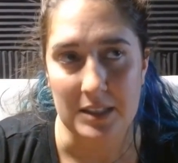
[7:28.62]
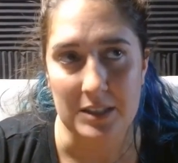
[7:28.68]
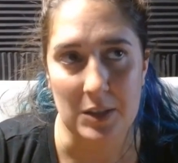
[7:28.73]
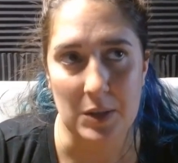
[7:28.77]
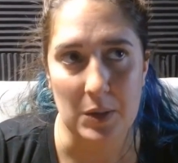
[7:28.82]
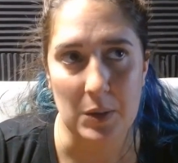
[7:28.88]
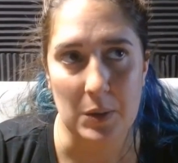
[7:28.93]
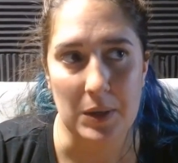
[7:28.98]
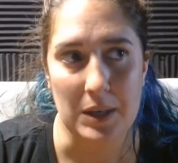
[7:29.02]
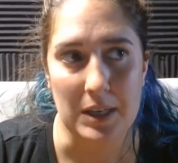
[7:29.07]

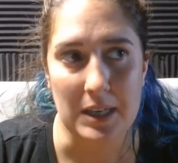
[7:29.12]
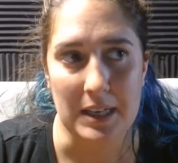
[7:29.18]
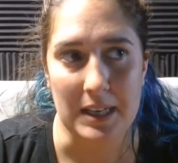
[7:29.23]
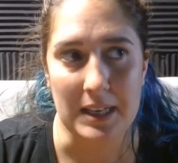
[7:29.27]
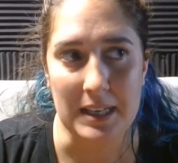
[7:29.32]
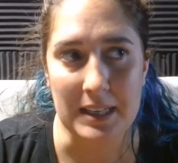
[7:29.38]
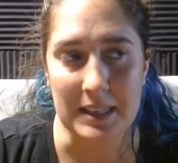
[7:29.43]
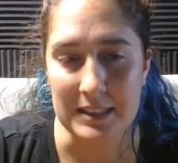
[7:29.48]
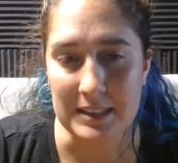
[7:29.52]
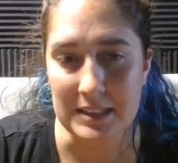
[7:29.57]
So
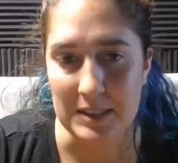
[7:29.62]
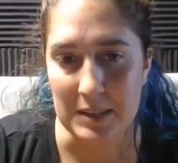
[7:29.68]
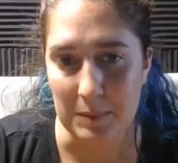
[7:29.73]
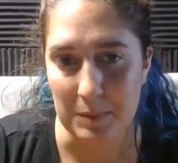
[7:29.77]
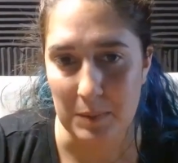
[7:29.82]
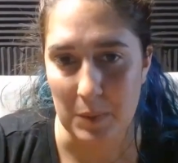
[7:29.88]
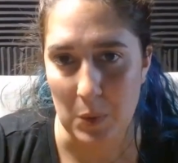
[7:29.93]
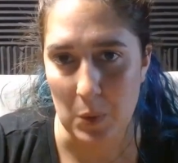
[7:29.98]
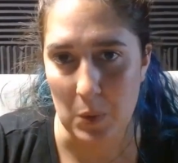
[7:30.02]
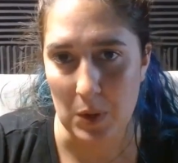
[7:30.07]
it's
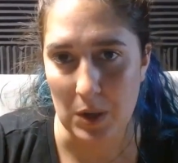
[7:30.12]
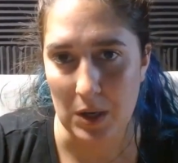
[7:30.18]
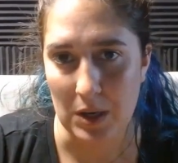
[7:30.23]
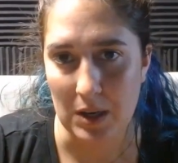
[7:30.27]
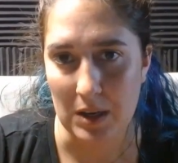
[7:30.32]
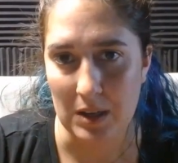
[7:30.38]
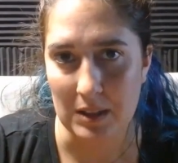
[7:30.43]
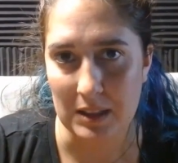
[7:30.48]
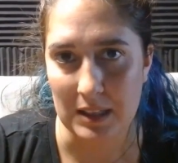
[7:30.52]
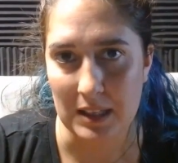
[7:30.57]

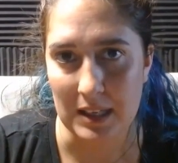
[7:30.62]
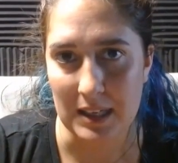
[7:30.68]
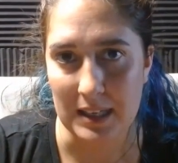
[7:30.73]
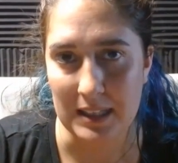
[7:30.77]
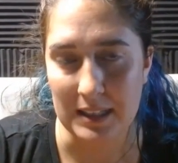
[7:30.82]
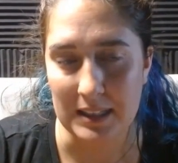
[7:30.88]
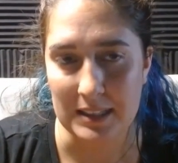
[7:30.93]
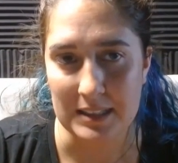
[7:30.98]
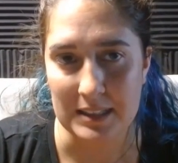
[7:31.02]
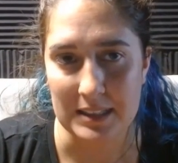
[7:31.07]
more
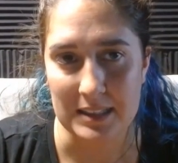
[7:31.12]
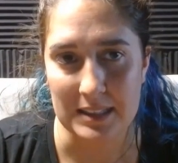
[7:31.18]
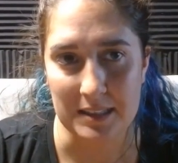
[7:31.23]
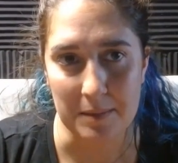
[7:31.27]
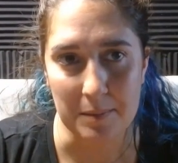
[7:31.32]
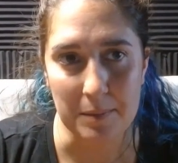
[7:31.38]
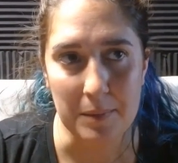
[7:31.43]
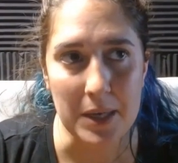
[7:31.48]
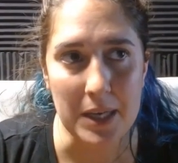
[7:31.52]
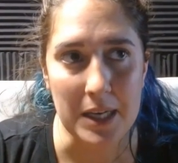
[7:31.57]
like
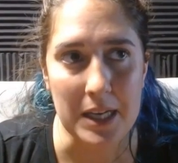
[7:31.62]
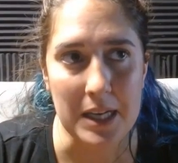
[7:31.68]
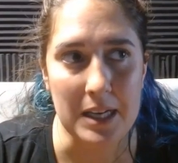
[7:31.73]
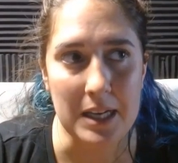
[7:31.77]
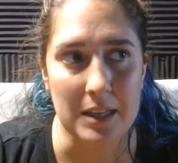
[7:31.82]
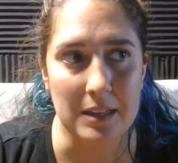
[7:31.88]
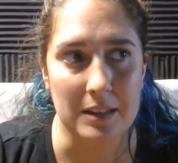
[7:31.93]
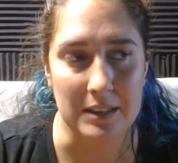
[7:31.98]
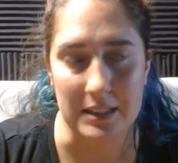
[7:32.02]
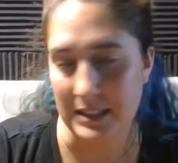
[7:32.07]

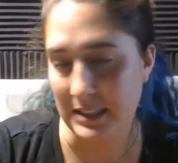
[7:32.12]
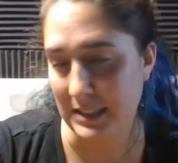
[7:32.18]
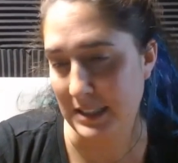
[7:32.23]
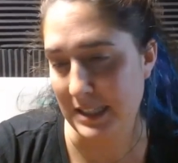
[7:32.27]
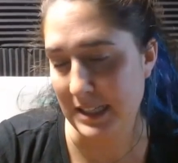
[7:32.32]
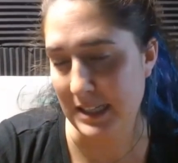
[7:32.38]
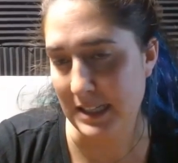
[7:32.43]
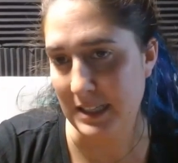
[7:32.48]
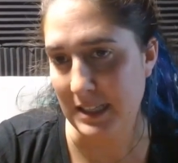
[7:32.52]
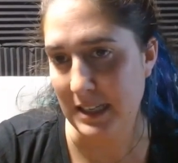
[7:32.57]
somebody
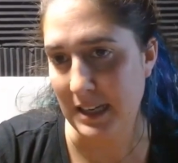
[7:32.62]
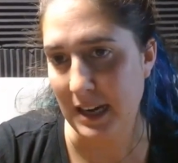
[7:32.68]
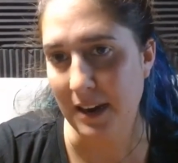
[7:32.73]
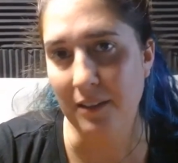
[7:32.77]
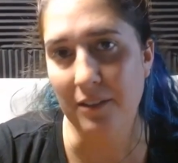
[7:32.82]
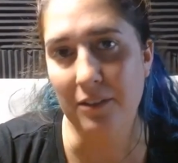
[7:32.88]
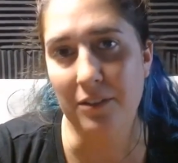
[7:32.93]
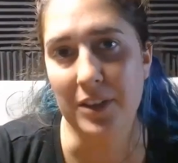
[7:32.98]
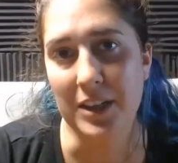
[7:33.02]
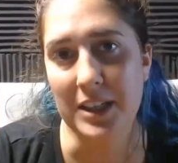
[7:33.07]
listed
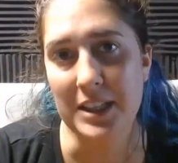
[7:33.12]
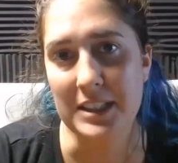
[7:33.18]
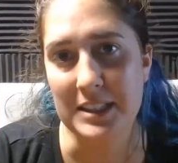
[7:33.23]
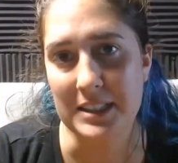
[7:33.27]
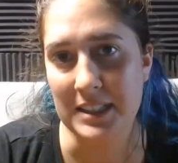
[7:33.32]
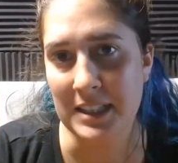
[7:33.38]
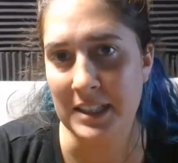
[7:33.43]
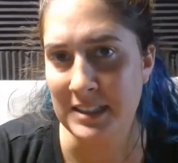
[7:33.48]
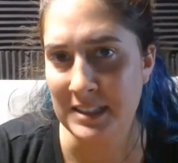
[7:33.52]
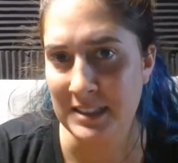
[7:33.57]
every
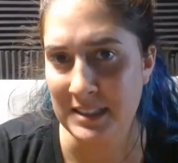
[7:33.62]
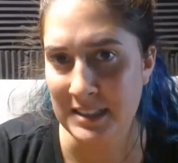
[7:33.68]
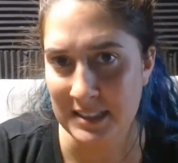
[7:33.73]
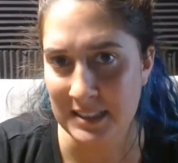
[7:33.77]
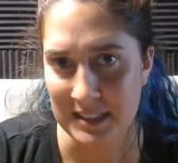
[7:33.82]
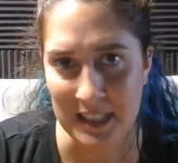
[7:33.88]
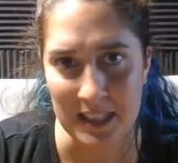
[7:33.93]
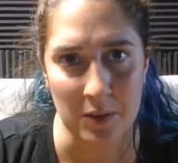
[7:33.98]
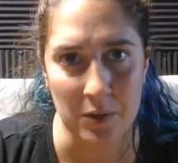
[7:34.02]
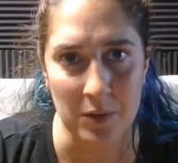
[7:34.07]

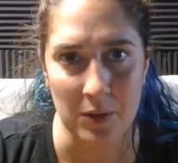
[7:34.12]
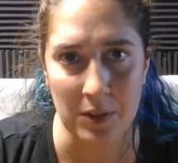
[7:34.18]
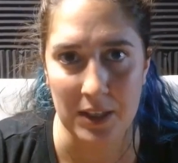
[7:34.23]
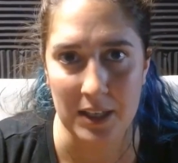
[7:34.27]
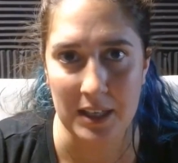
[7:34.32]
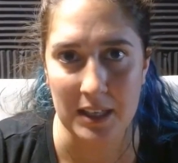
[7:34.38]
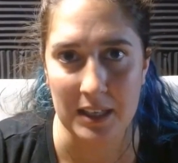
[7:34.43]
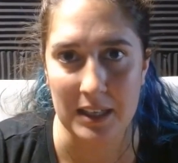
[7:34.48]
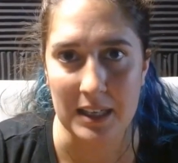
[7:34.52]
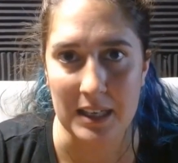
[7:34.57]
single
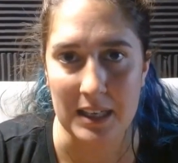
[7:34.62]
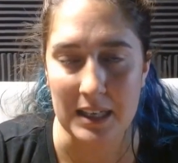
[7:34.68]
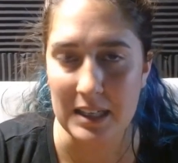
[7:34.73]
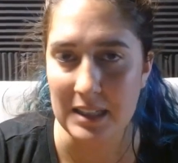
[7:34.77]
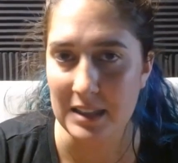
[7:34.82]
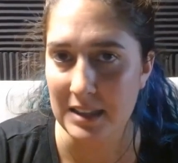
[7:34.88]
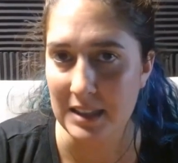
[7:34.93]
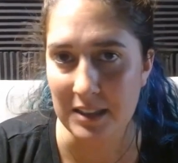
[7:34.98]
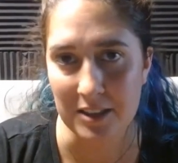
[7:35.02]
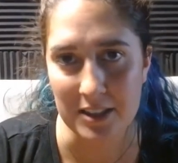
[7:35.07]
thing
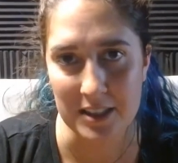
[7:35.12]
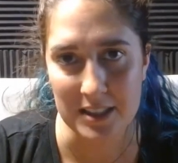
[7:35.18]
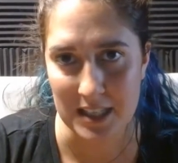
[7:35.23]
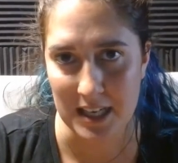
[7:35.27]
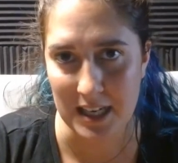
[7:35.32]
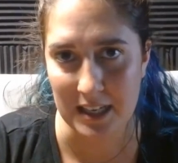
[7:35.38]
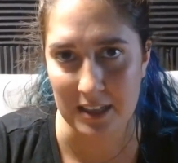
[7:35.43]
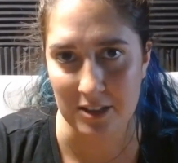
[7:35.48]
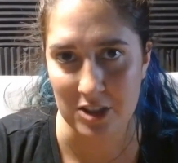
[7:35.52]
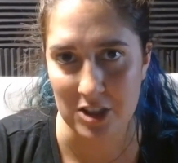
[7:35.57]
in their
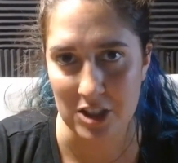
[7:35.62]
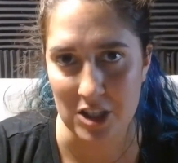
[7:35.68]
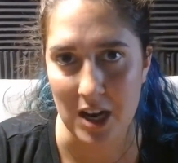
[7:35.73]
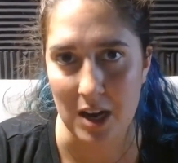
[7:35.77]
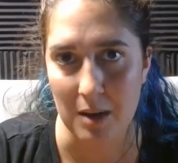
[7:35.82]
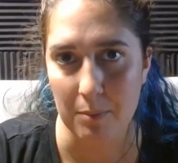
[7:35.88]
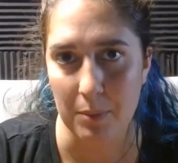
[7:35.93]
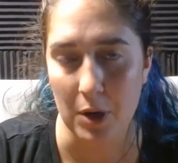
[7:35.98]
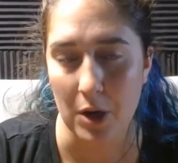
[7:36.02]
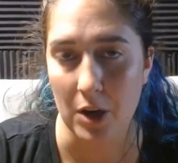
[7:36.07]
entire
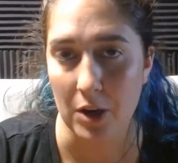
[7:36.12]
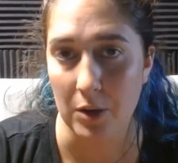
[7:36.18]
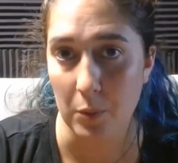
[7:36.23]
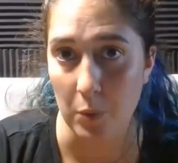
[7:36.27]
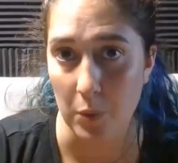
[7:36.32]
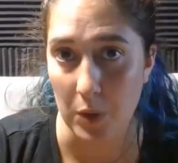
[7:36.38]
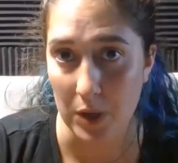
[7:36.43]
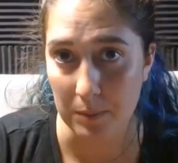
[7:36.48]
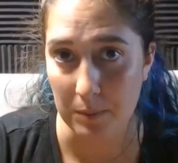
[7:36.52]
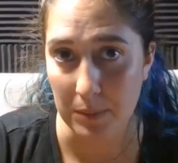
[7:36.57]
shop
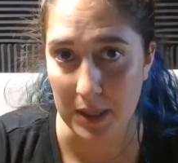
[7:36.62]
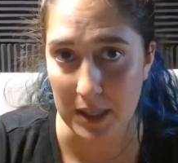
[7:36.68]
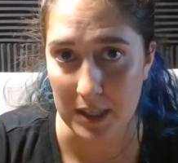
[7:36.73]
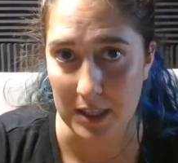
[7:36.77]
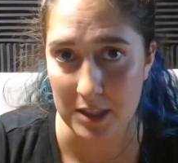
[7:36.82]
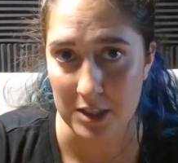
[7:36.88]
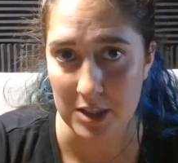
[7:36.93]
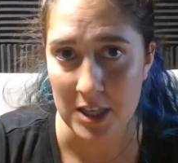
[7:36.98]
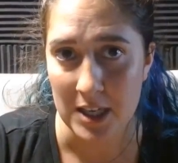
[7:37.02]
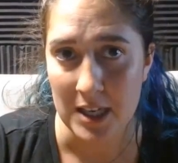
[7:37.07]
on one
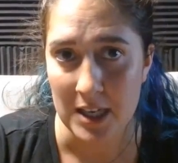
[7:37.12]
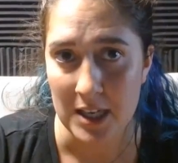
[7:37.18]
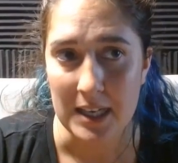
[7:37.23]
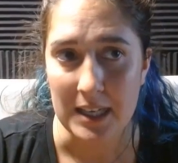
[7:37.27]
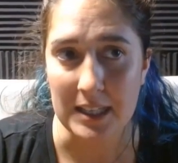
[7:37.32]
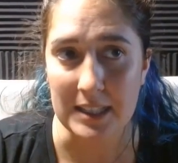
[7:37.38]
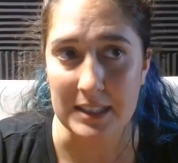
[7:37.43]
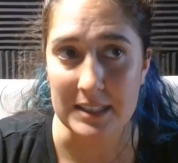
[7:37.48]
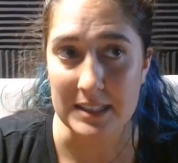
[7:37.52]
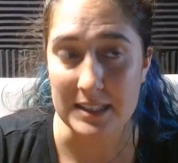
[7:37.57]
page
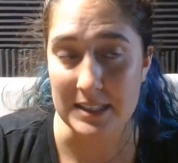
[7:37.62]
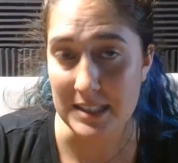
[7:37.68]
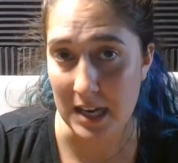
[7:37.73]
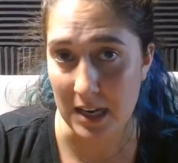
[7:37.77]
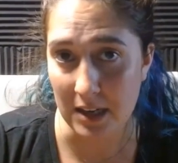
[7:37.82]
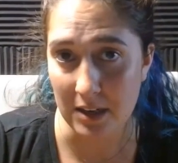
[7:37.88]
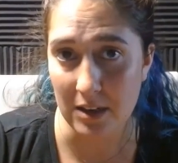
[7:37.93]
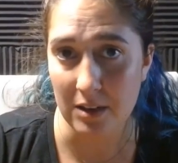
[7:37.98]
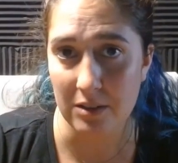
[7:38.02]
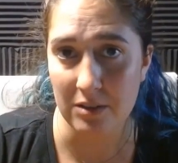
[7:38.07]

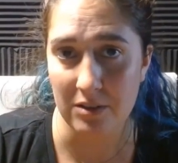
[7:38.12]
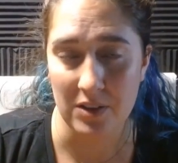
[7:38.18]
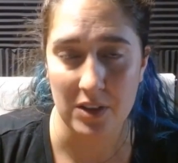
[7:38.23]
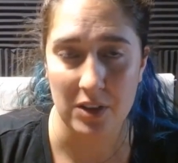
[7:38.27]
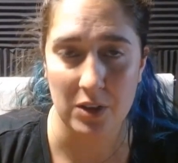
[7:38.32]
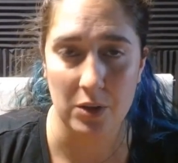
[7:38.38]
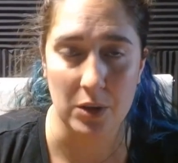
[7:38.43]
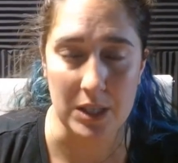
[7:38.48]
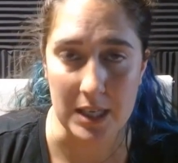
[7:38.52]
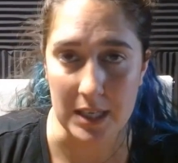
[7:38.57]
instead of
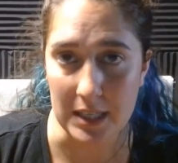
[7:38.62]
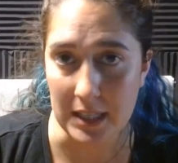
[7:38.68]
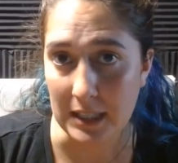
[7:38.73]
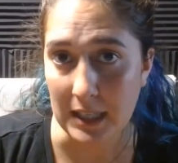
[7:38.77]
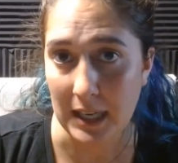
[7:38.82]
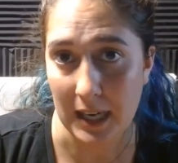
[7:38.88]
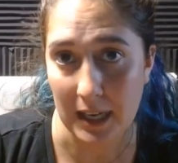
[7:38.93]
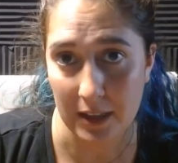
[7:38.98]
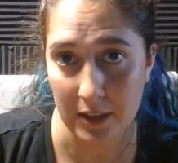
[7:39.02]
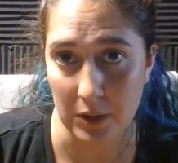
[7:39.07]

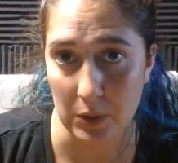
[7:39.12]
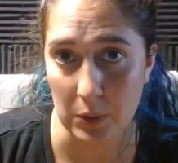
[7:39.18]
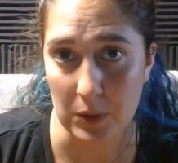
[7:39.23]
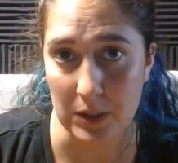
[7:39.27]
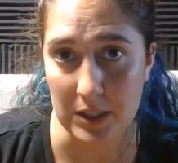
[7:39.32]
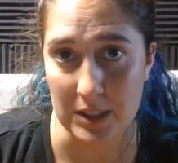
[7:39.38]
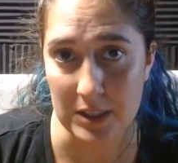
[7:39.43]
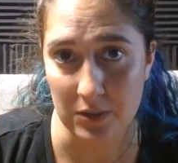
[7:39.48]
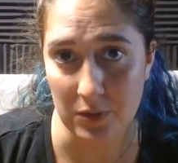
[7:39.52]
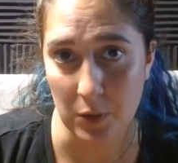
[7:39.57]
creating
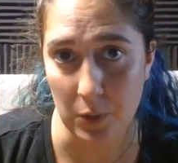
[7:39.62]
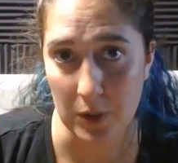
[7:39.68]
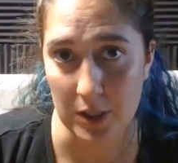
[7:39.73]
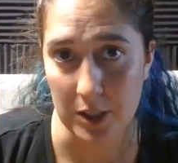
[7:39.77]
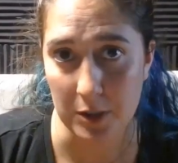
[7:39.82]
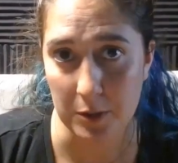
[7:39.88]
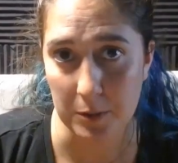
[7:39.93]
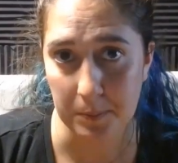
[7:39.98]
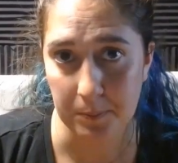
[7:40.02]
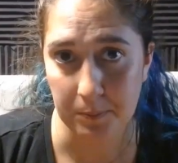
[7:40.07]
categories for
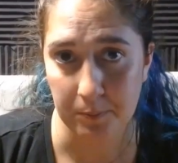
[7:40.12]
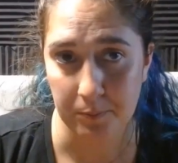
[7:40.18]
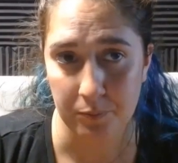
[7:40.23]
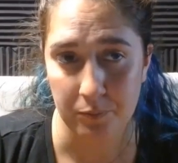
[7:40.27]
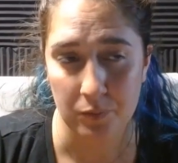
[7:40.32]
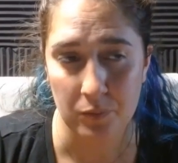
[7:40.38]
you.